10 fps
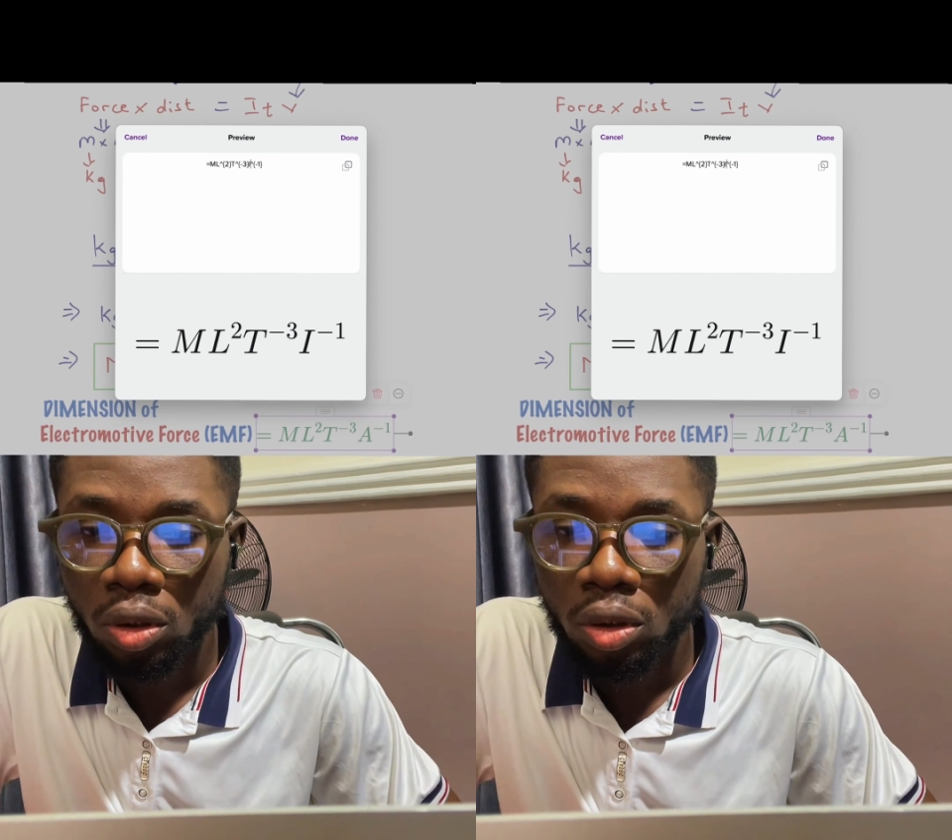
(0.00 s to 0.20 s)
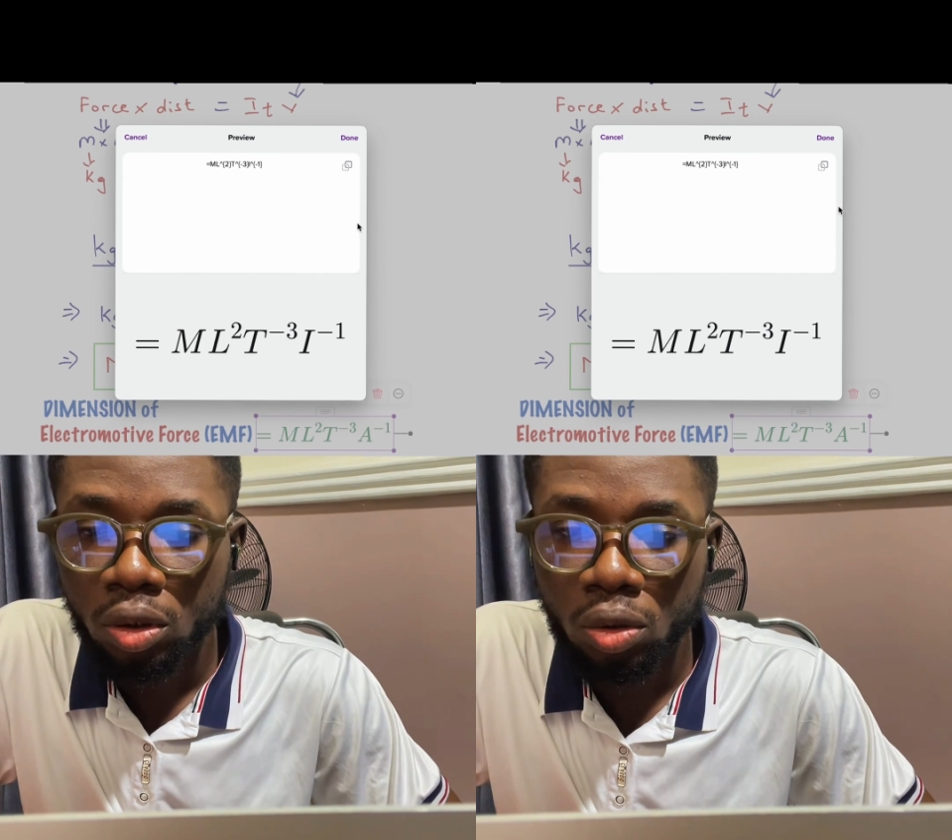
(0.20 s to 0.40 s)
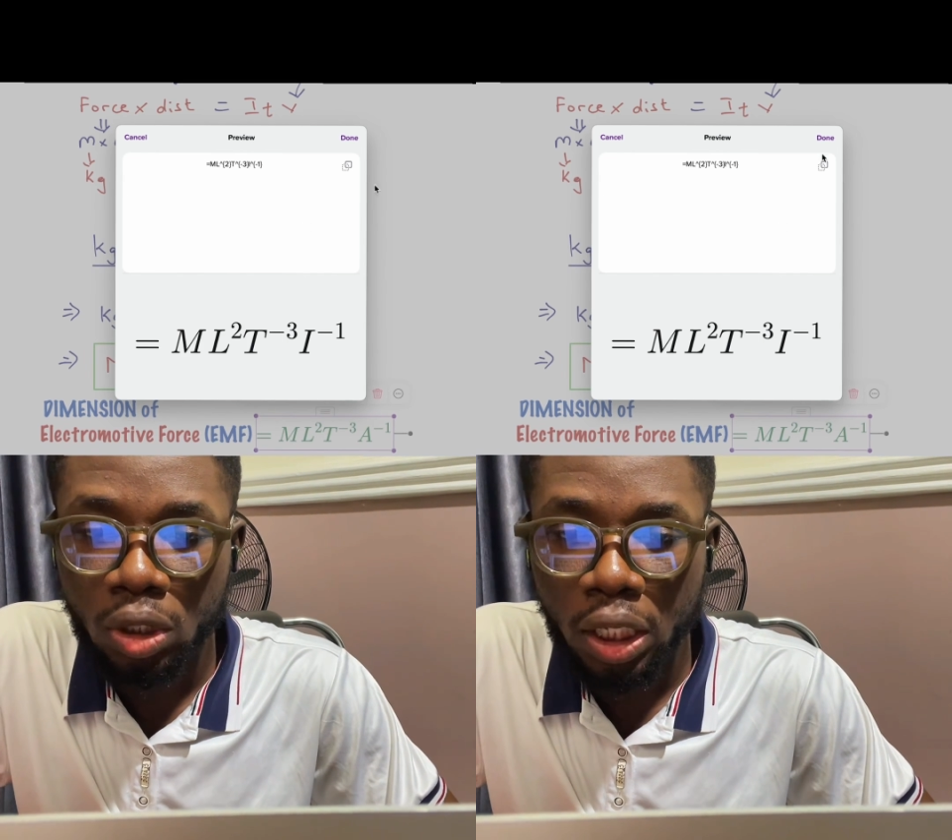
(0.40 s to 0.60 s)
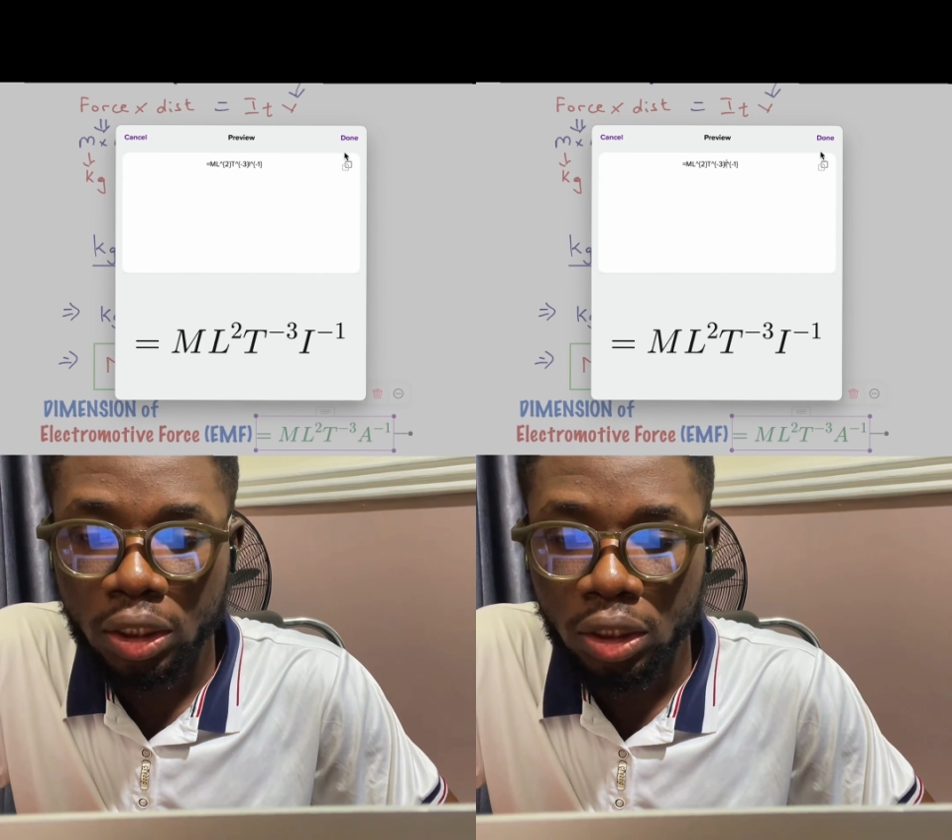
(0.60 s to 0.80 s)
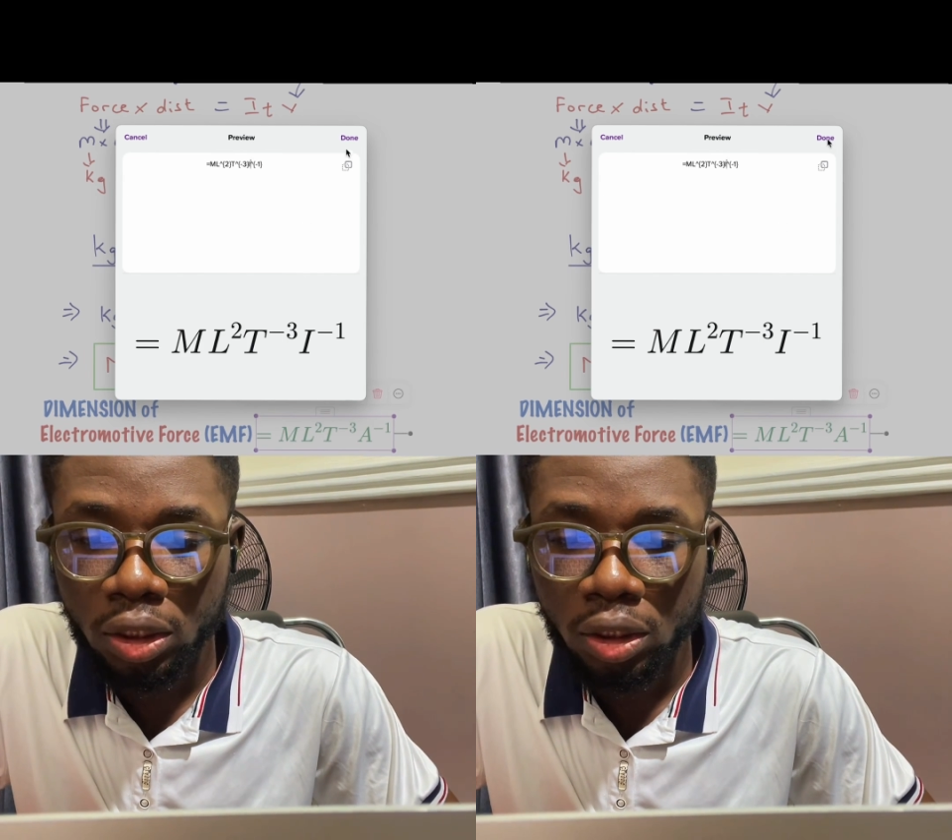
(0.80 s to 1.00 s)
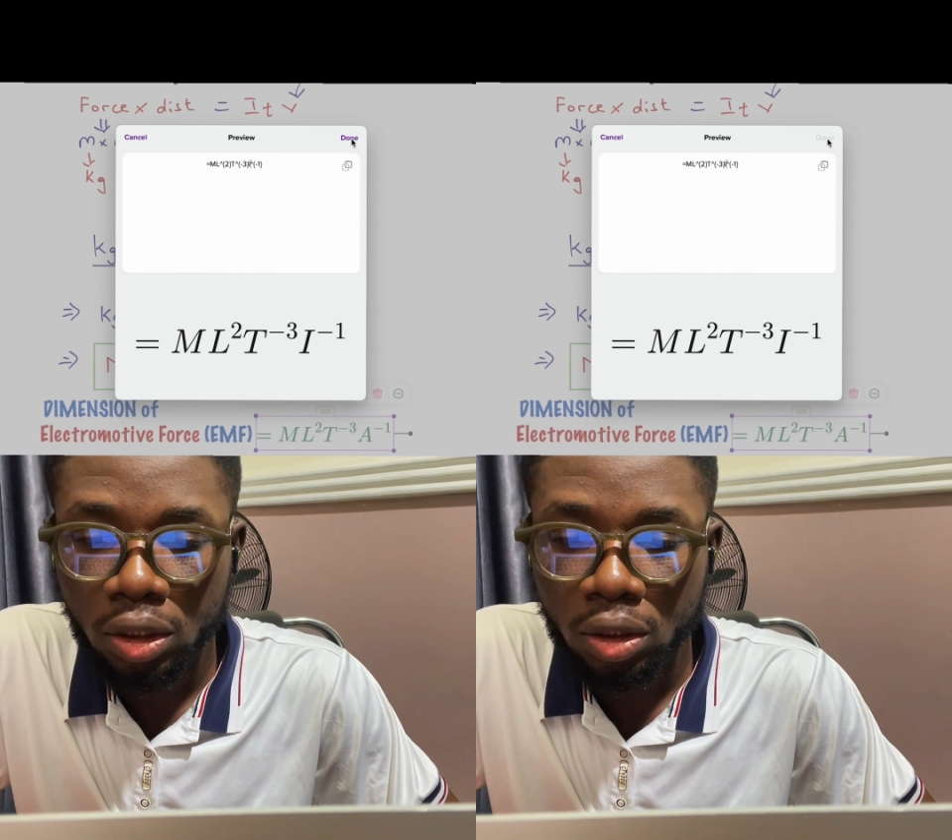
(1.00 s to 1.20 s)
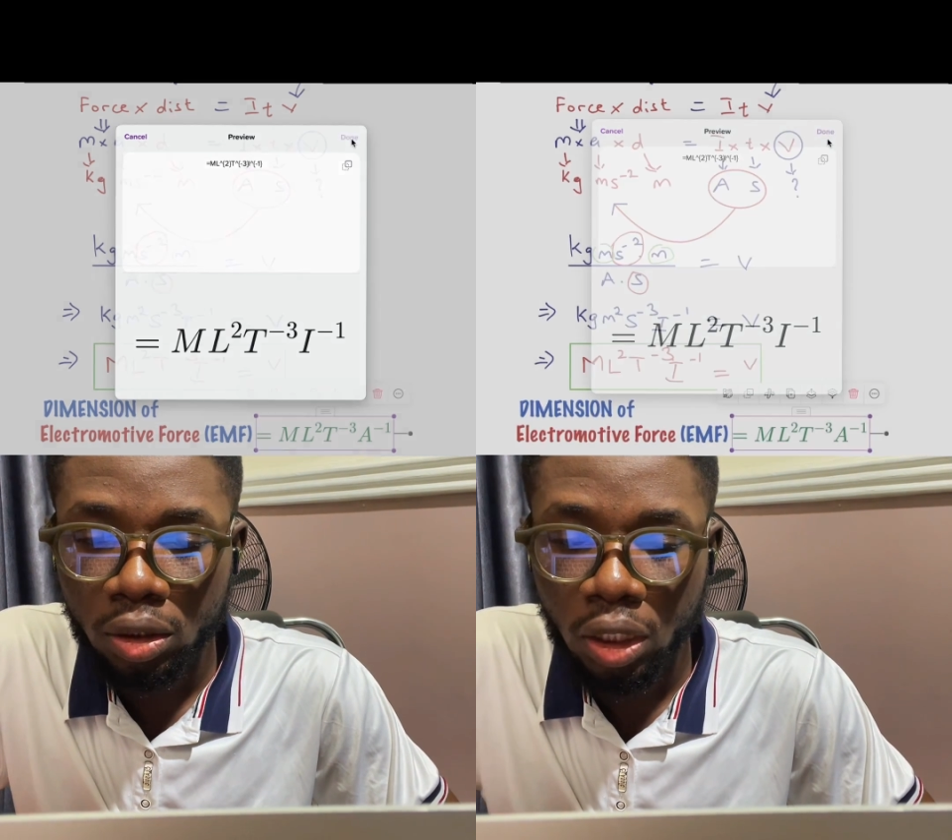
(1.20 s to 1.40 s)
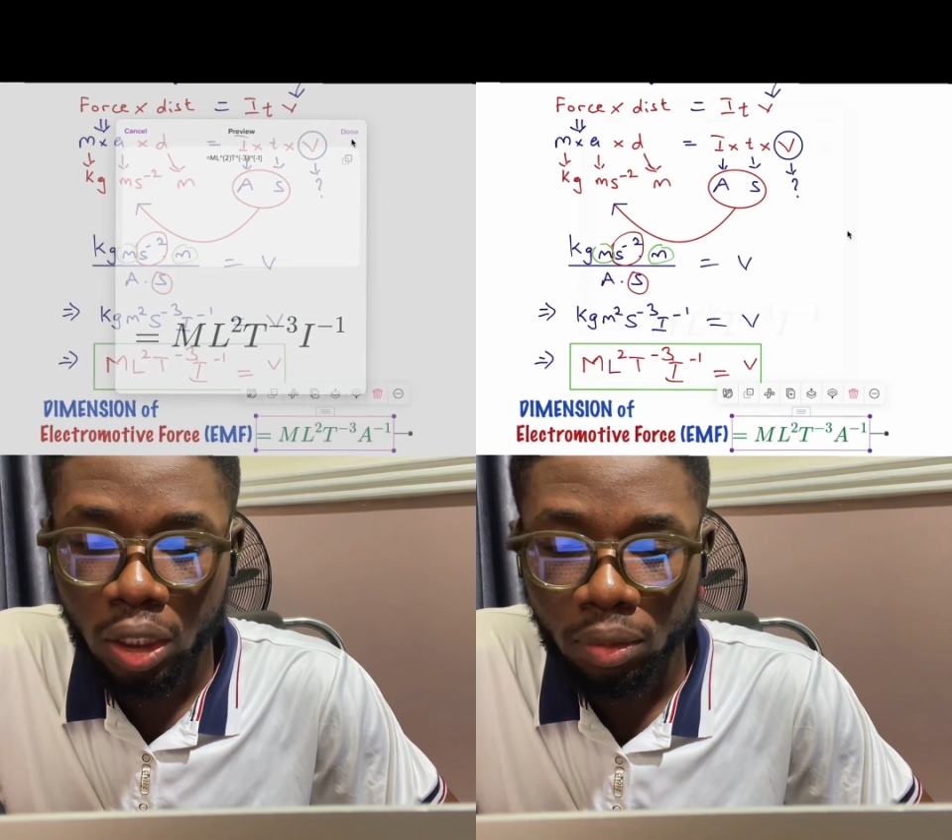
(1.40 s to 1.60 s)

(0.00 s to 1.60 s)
So that's it. Yeah,